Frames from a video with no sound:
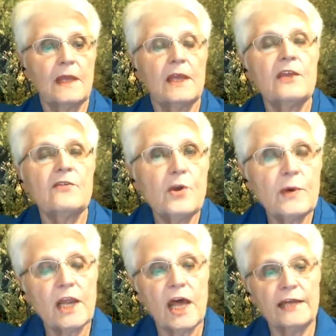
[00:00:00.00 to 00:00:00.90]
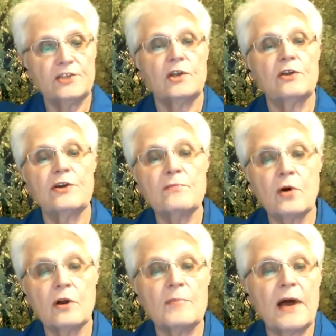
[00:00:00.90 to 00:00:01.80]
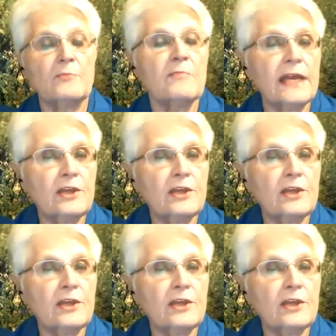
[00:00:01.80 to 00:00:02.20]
If you would like to learn more about my